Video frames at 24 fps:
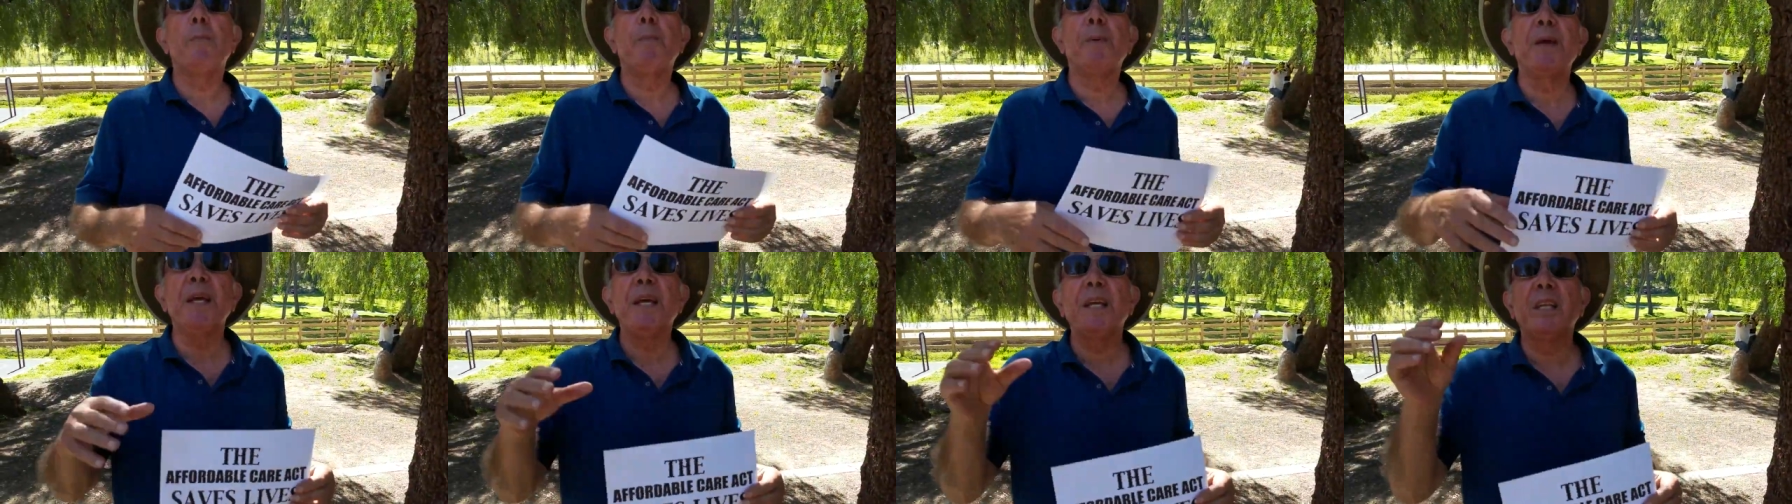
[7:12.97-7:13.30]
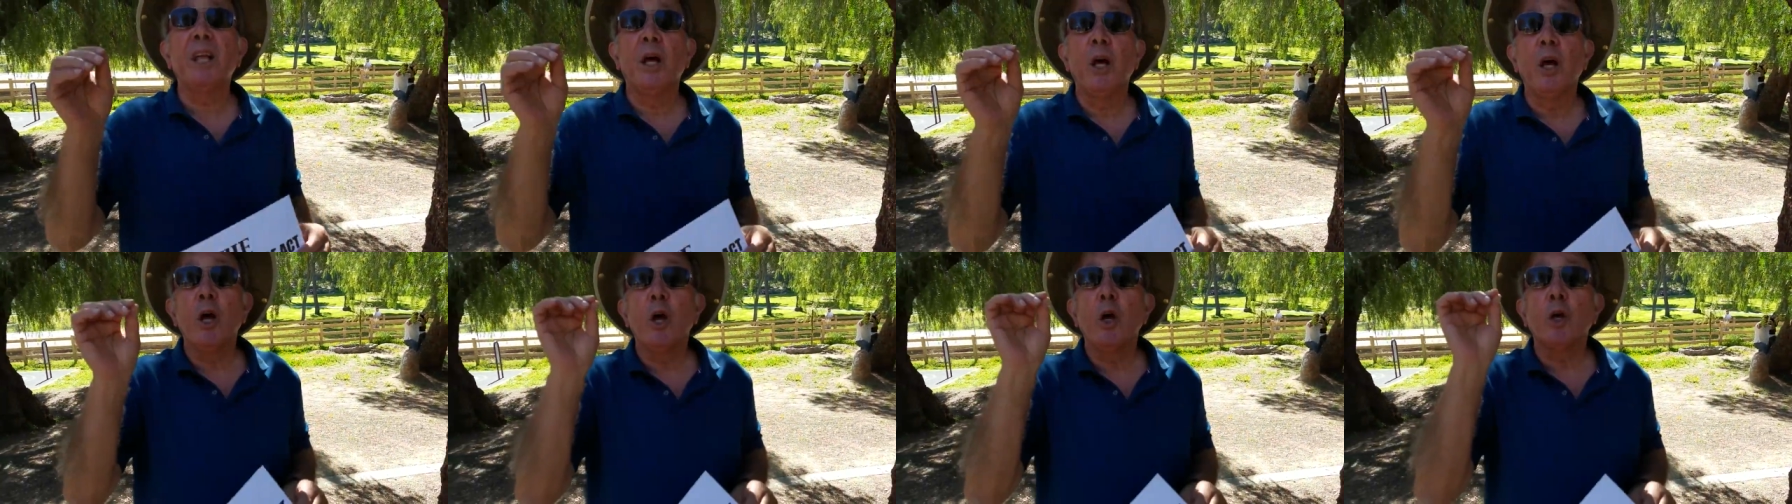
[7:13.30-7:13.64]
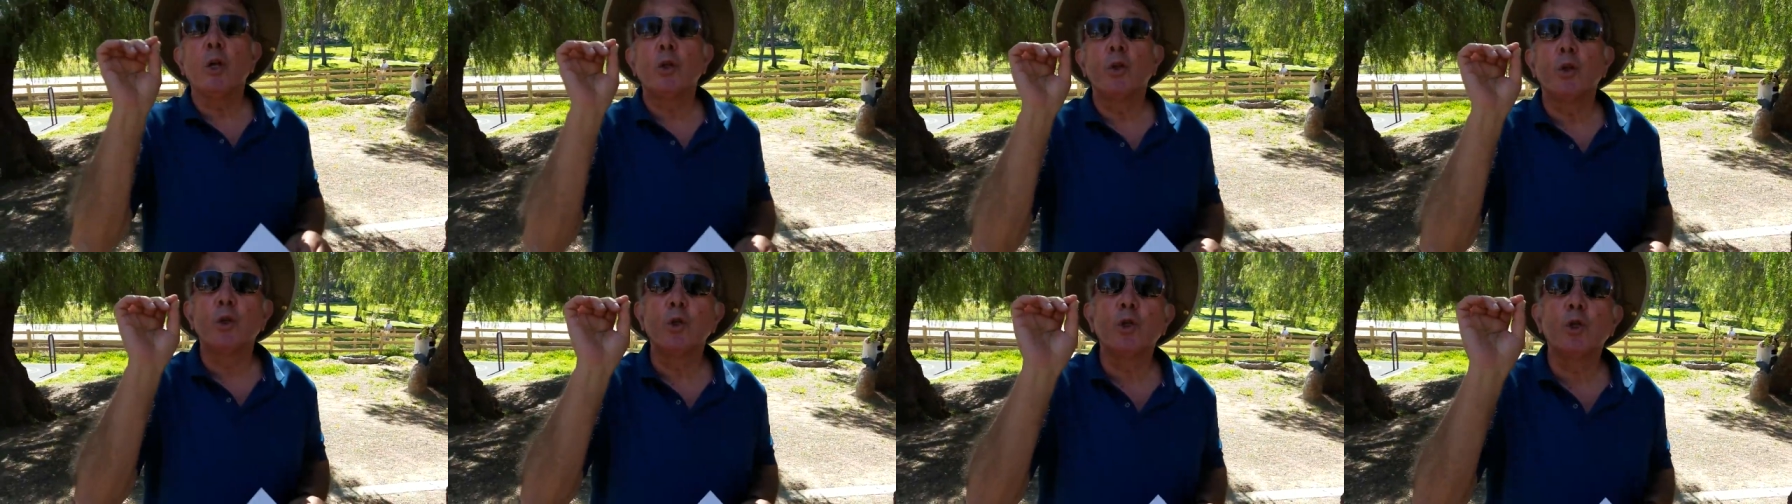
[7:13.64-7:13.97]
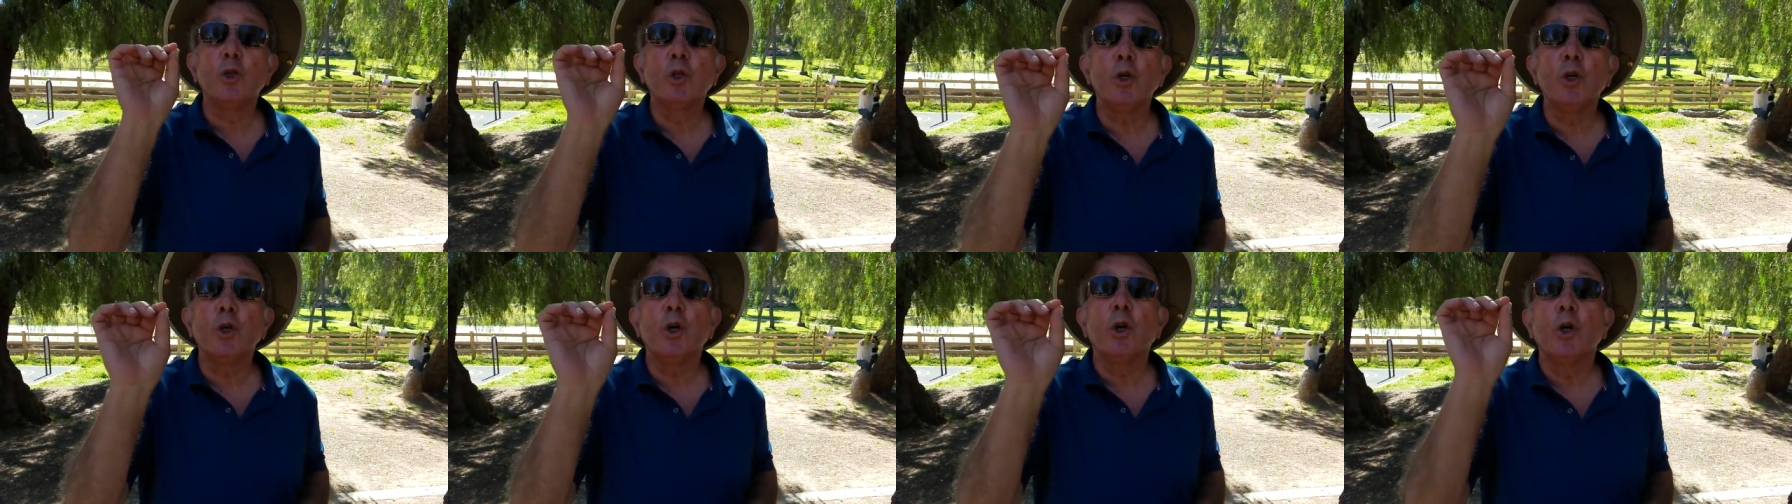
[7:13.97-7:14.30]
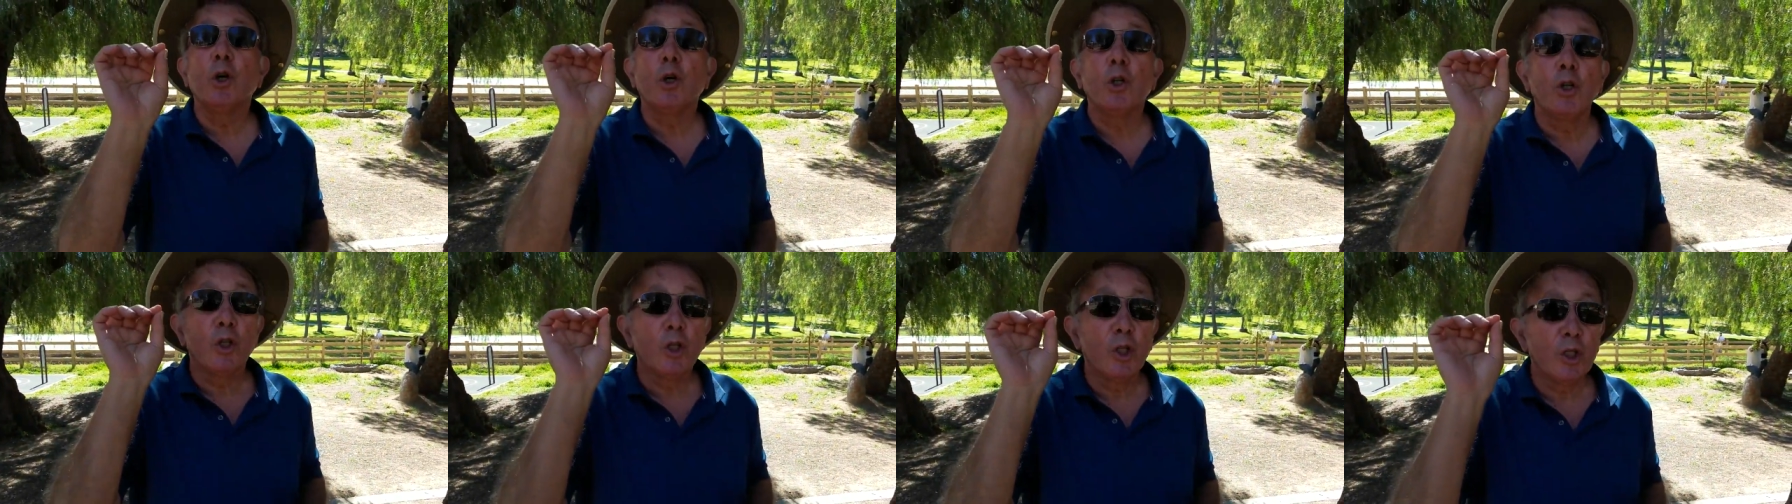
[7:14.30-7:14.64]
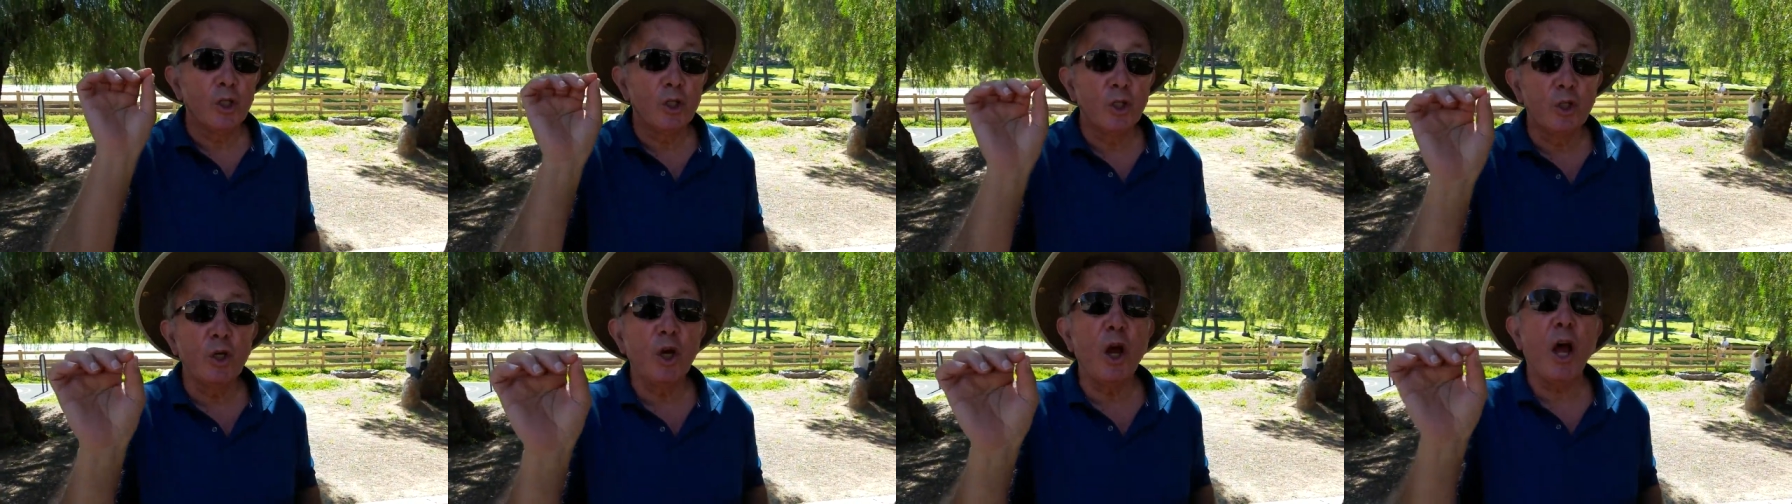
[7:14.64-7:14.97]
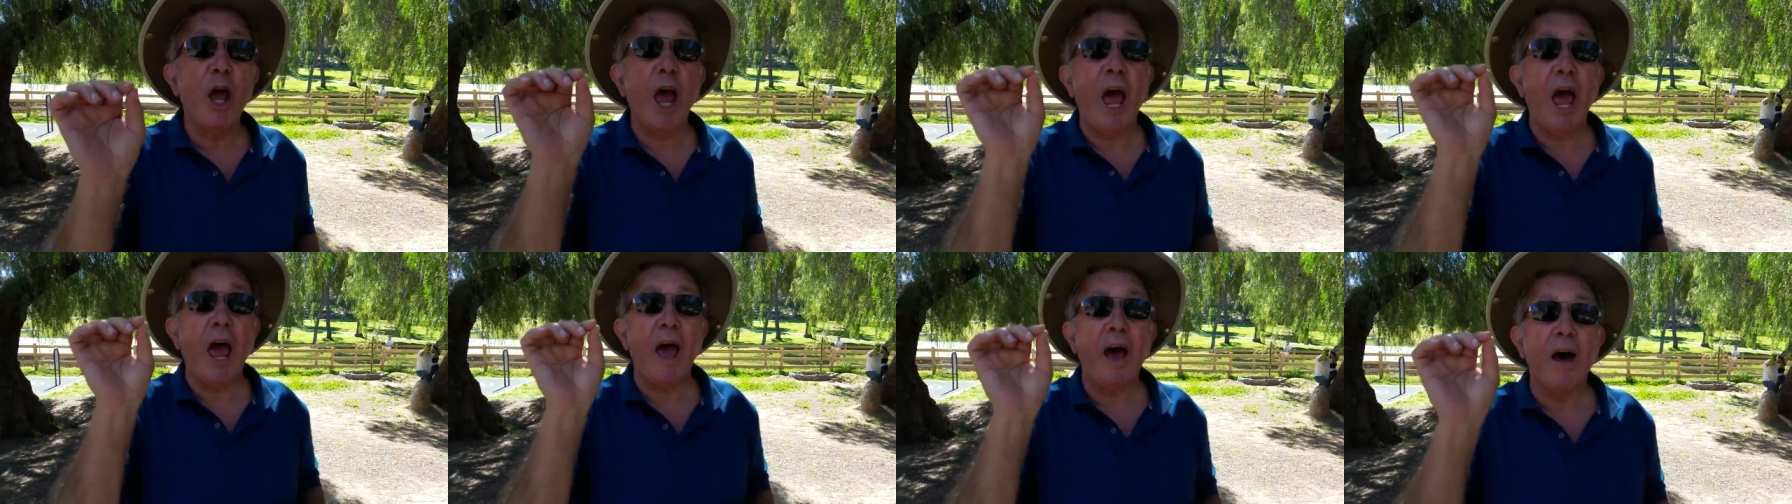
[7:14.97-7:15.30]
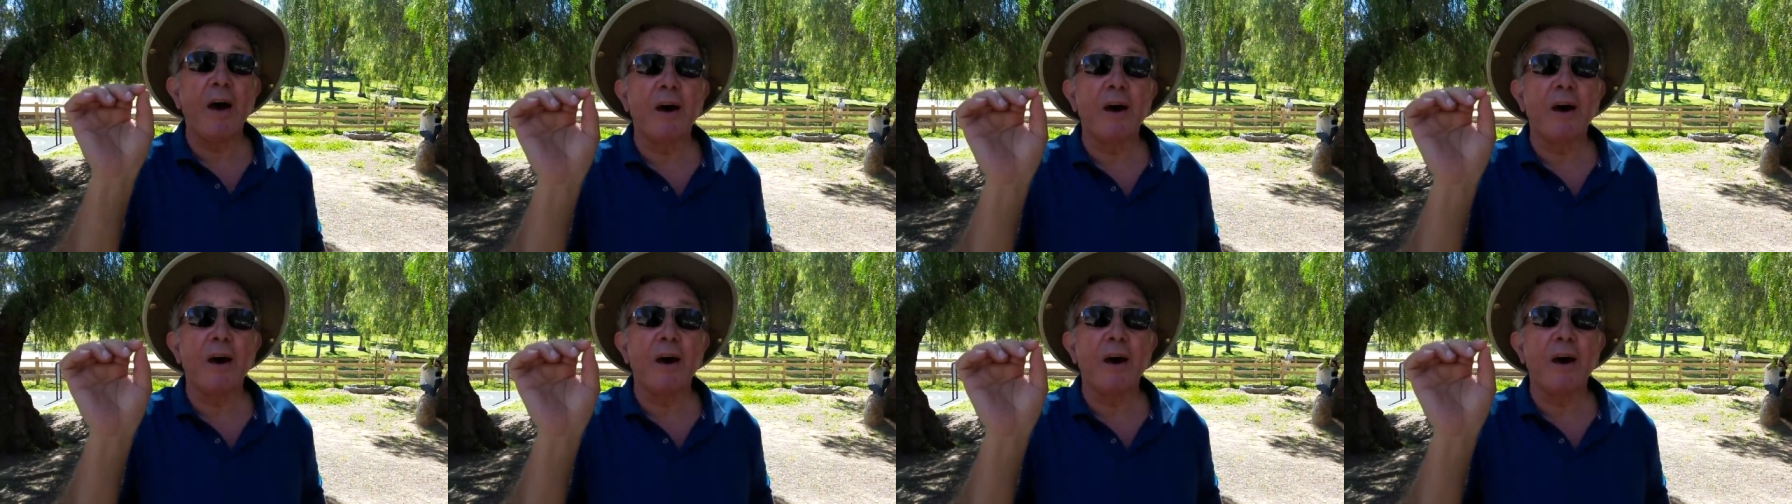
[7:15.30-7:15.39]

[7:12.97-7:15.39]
you shame people? Why do you shame